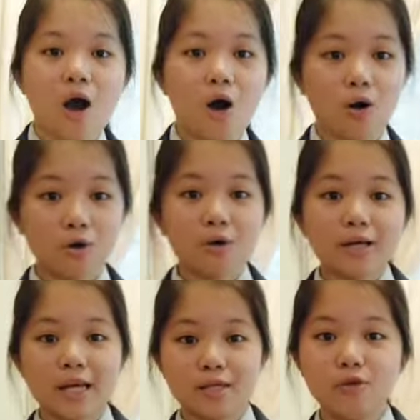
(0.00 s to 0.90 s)
Or
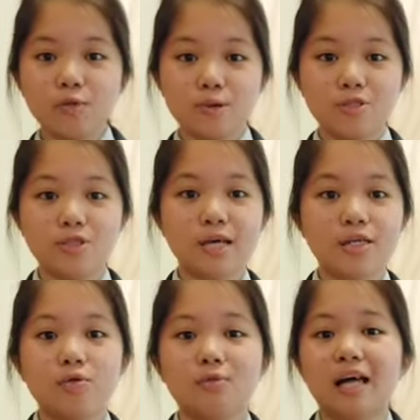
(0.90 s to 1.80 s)
can you imagine that
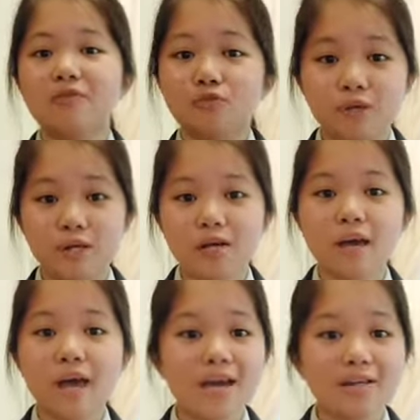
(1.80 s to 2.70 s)
your life without
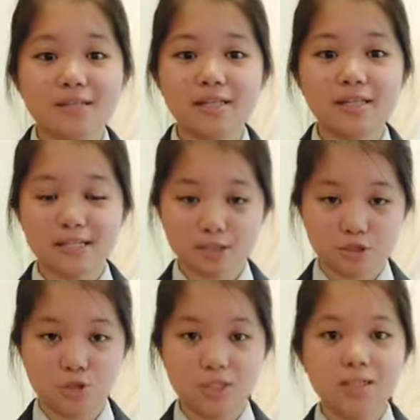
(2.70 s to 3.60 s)
any
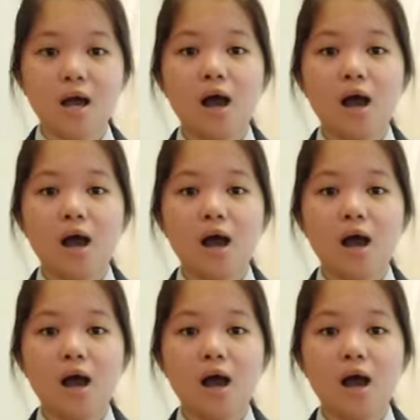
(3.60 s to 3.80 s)
electric,